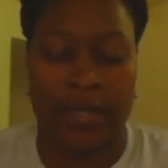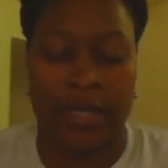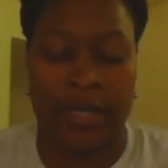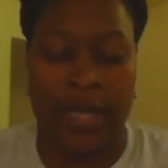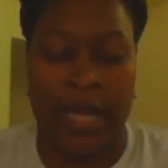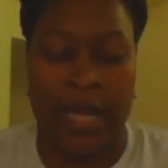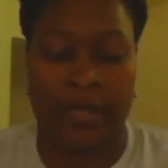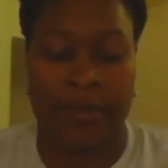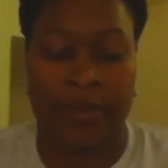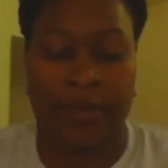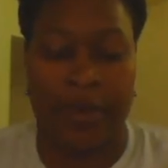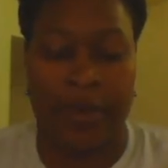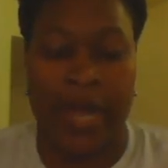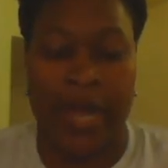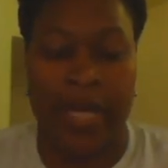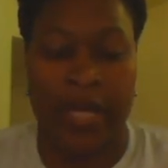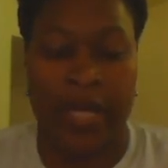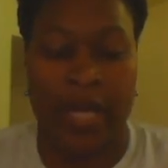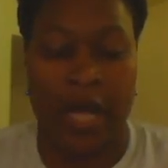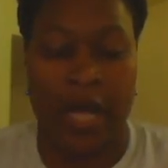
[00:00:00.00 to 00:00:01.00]
it has
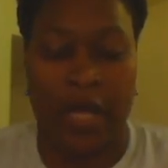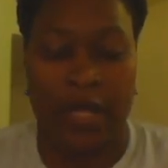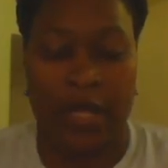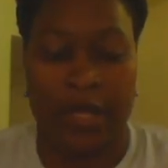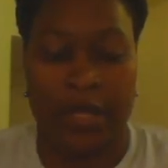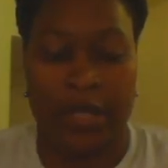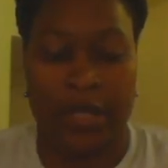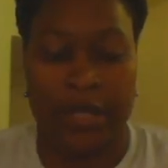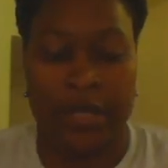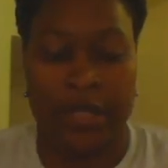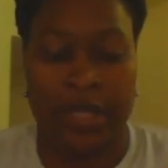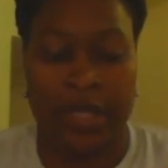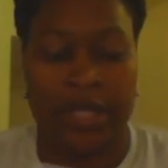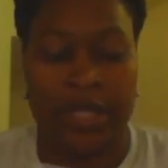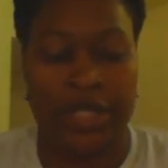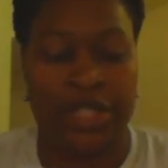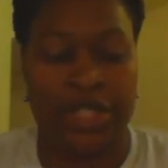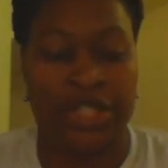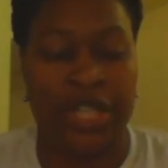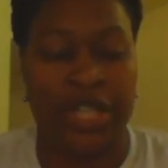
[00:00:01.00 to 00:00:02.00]
bright colors,
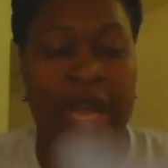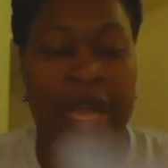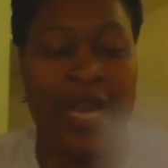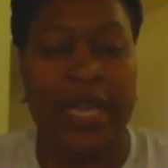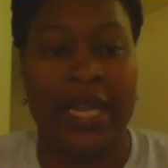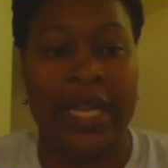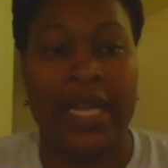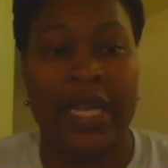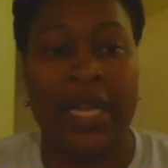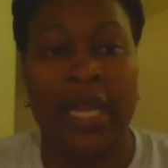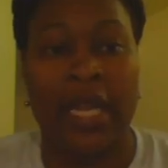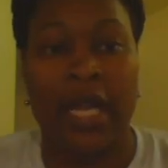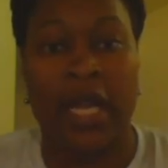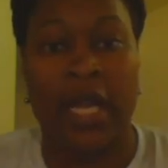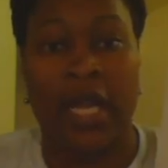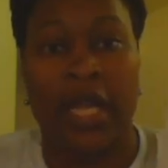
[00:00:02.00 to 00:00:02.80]
it's shiny.